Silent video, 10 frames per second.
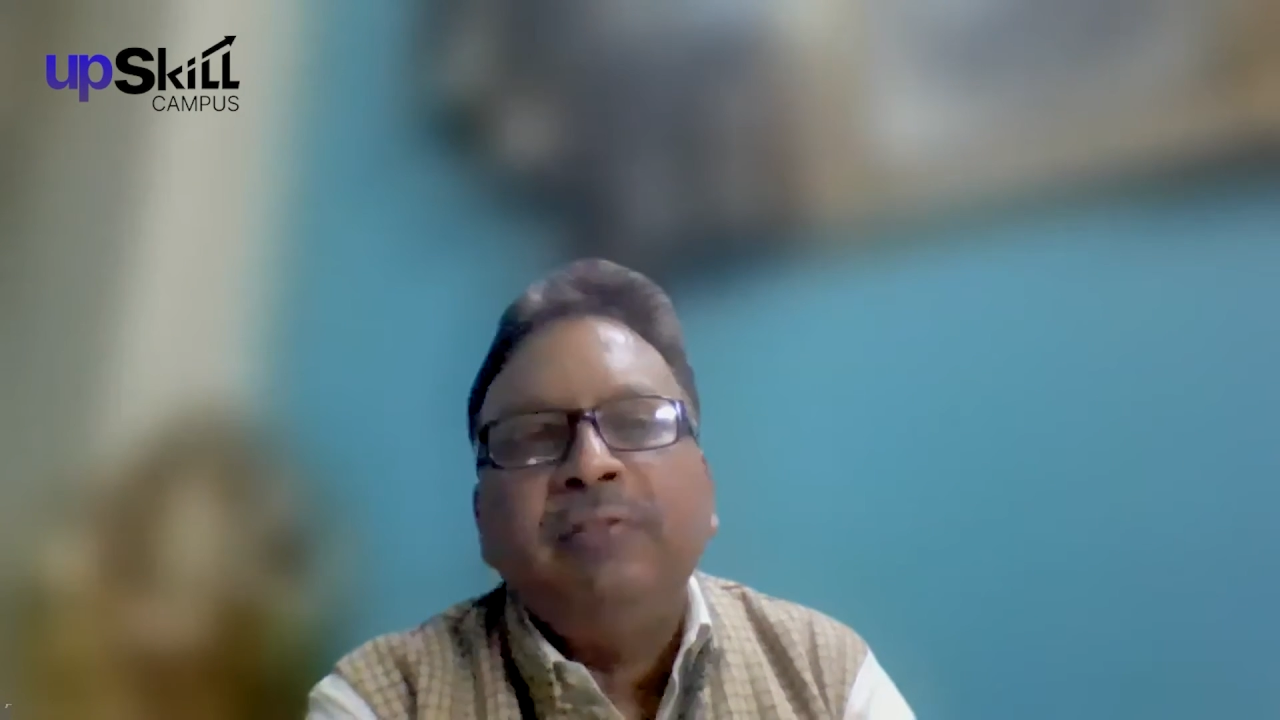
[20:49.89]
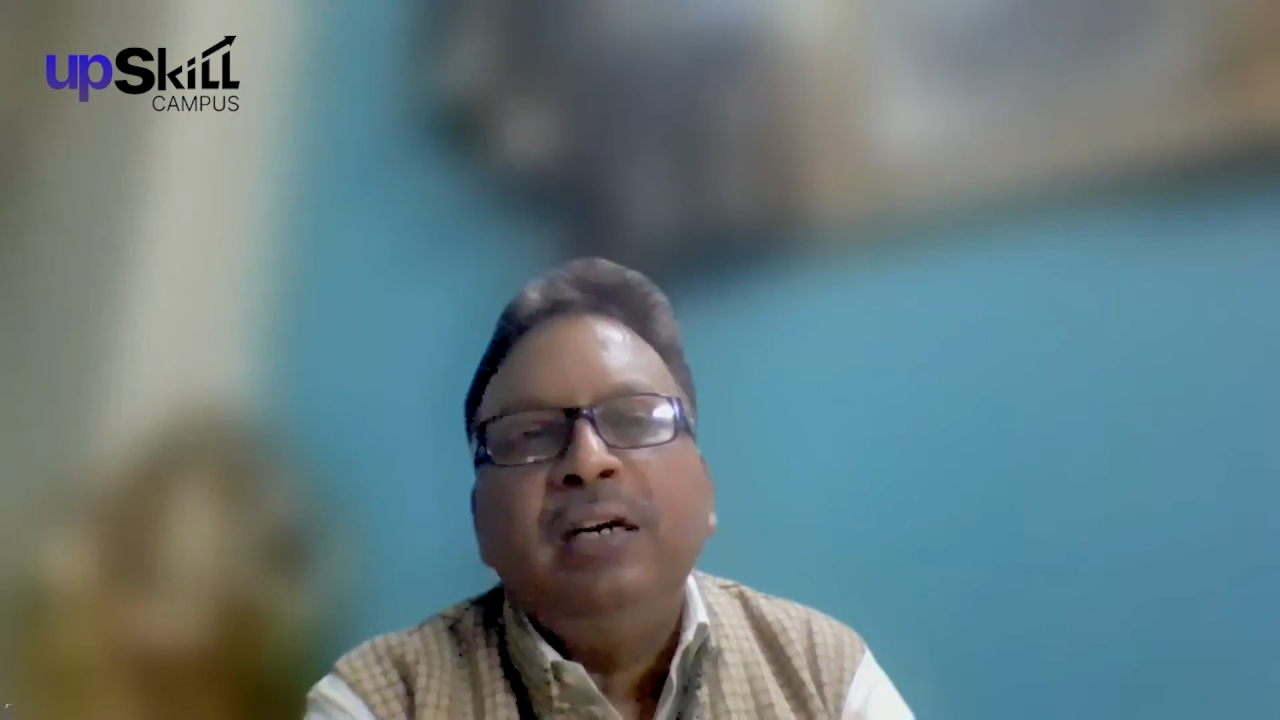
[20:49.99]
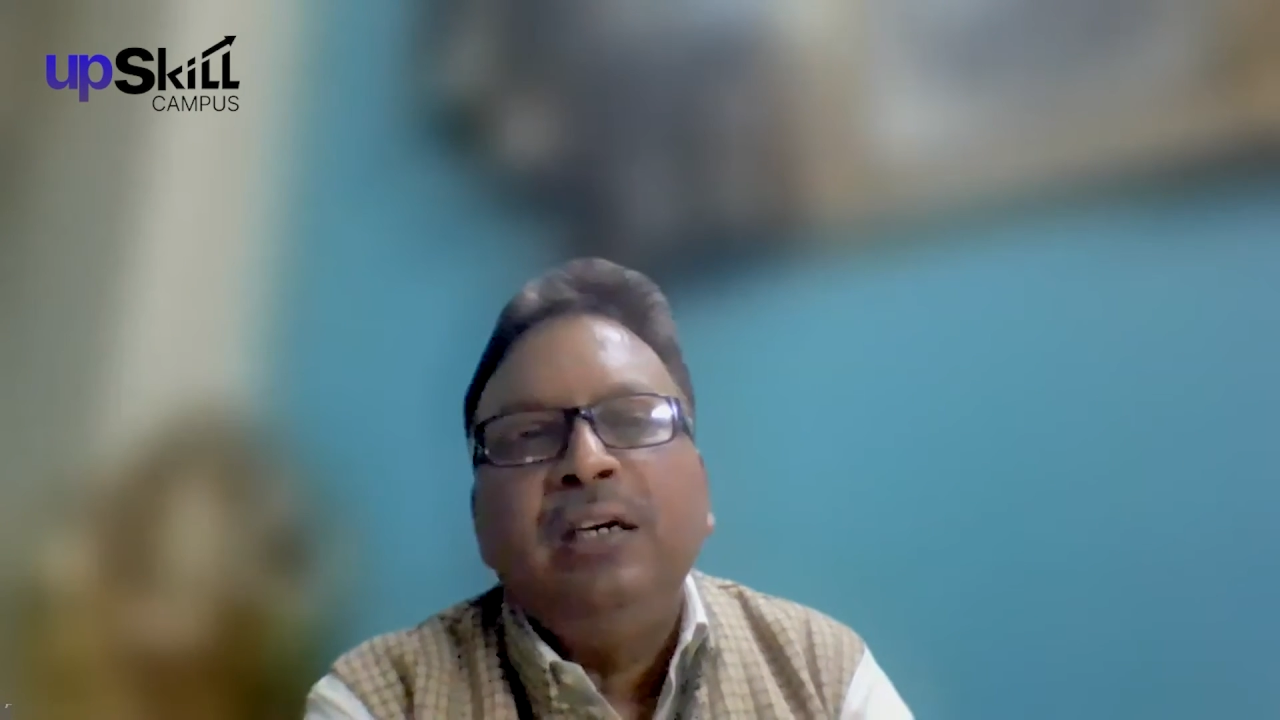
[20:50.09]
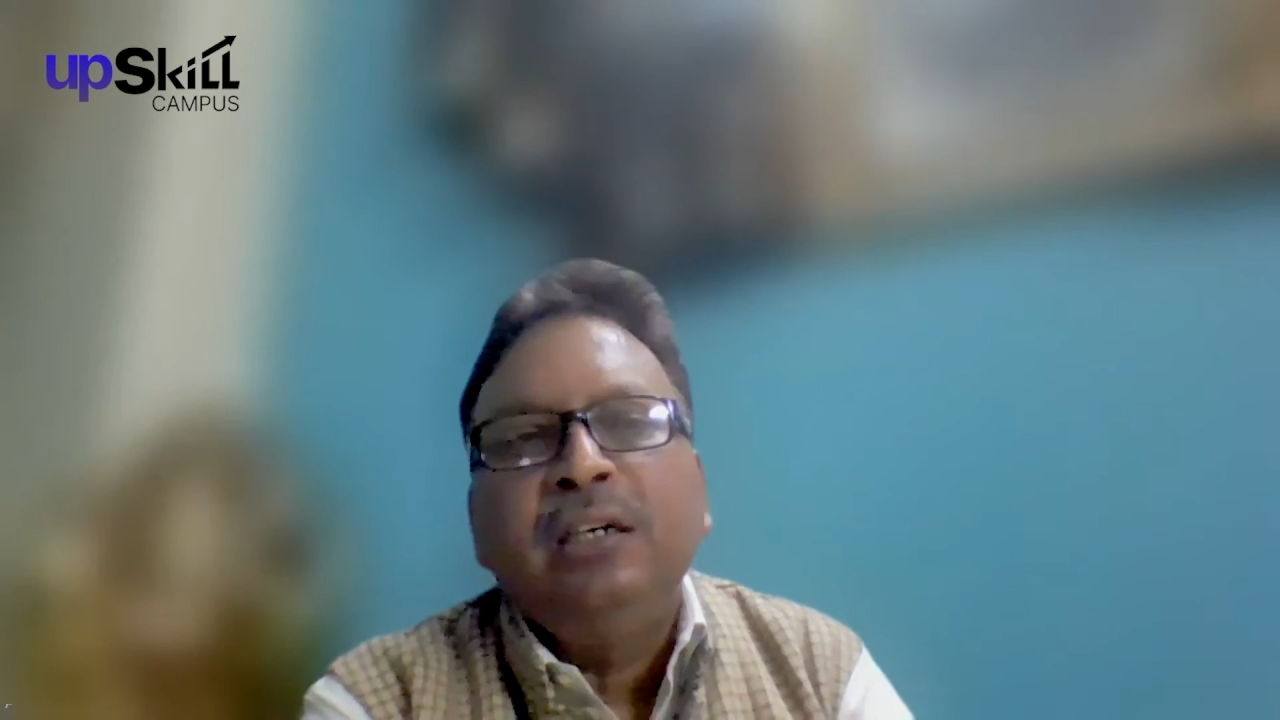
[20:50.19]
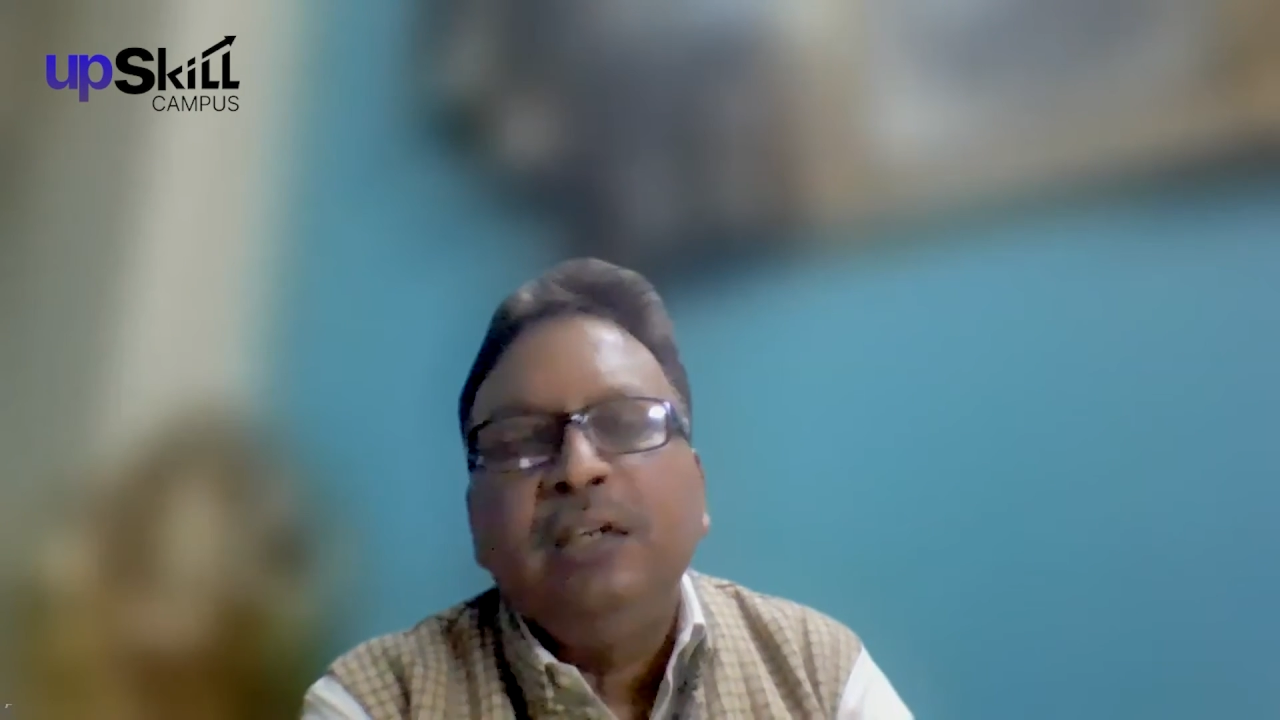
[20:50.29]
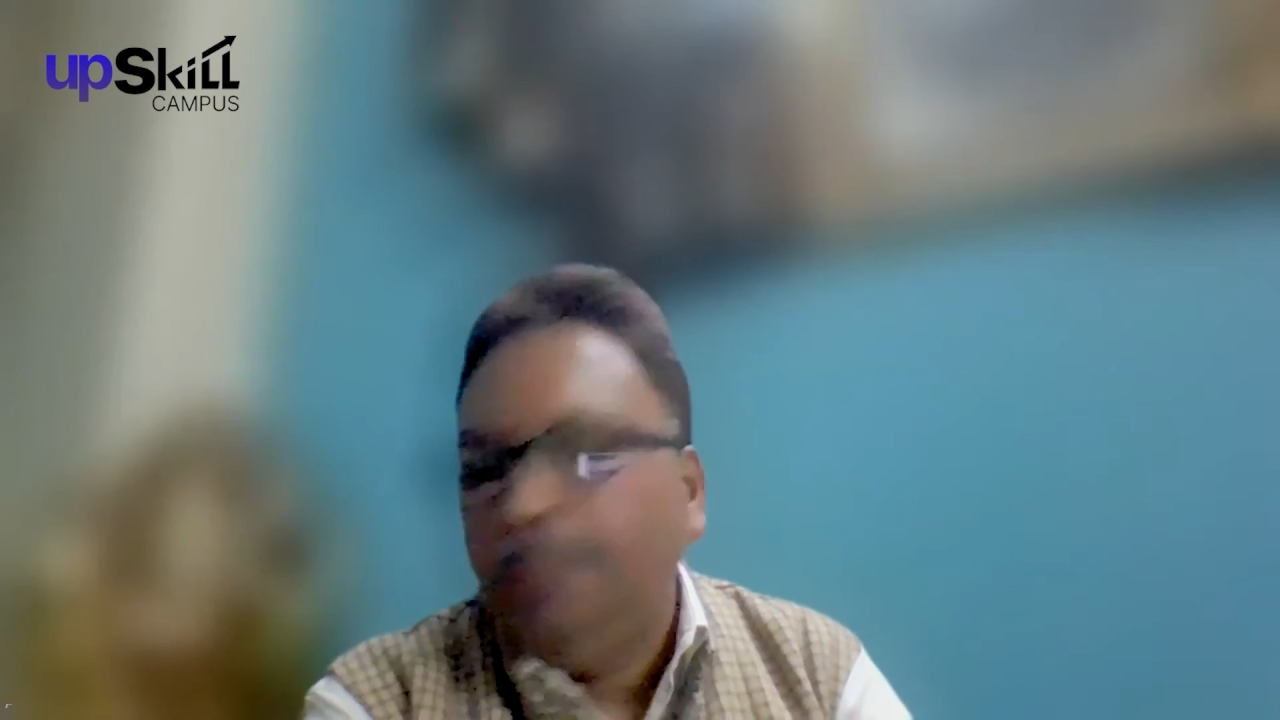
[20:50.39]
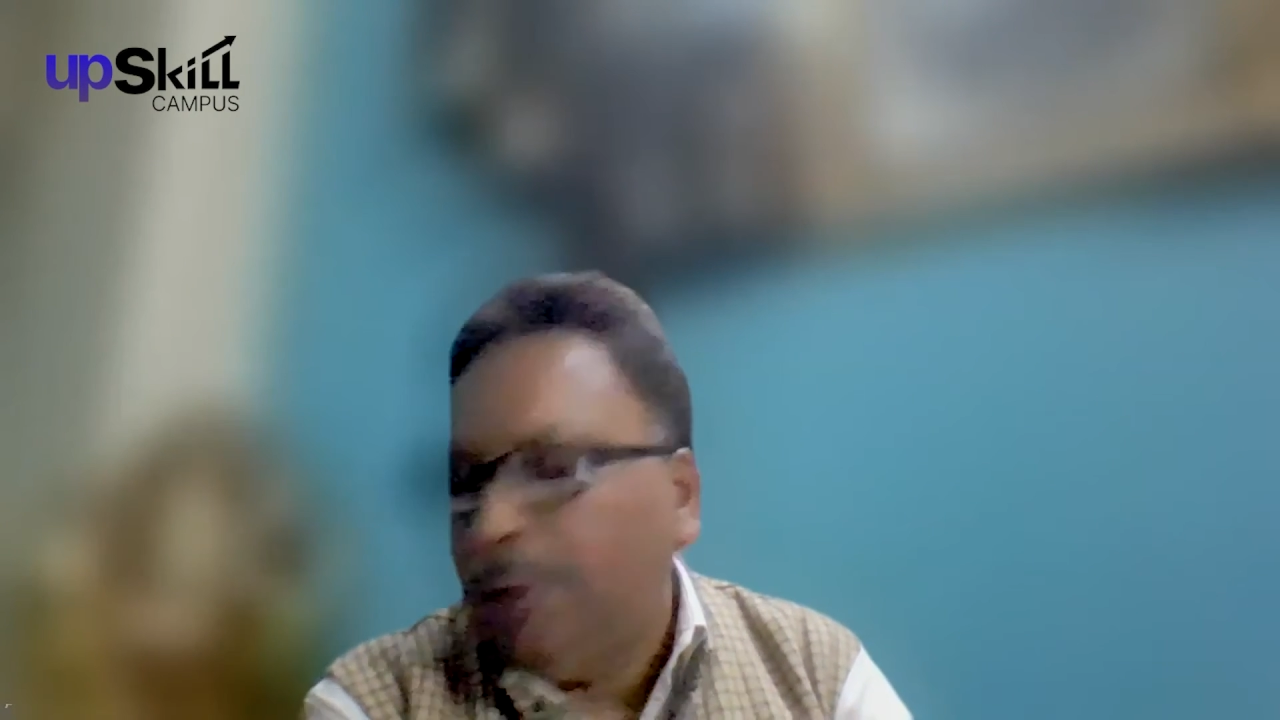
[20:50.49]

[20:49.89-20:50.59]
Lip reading: will learn